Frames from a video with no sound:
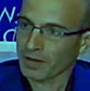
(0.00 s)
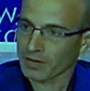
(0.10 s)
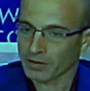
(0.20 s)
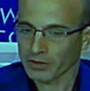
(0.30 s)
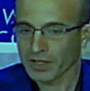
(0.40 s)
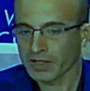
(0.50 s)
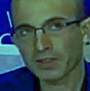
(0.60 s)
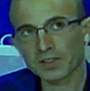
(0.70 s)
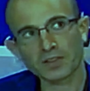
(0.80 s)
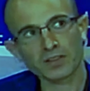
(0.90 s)
There
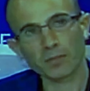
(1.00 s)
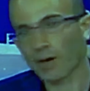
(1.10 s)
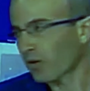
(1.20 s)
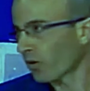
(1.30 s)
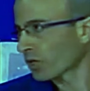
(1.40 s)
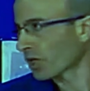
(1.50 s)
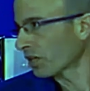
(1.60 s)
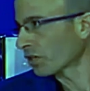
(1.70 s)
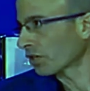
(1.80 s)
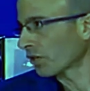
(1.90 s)
is biological
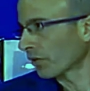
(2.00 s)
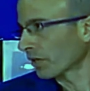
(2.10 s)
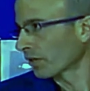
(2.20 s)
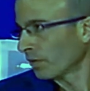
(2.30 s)
engineering,